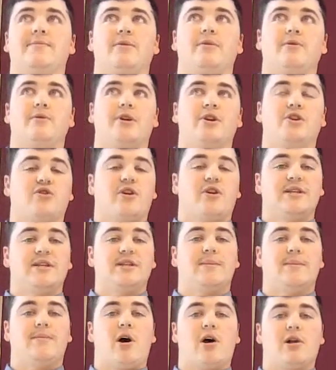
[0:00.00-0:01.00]
learning tries
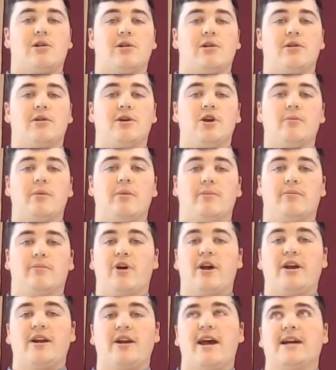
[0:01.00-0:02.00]
to model human
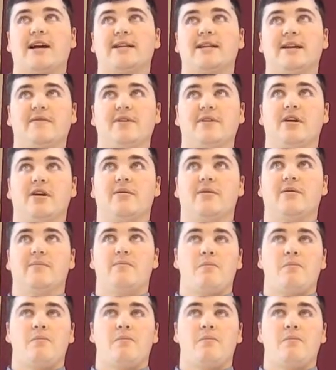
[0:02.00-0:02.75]
brain activity.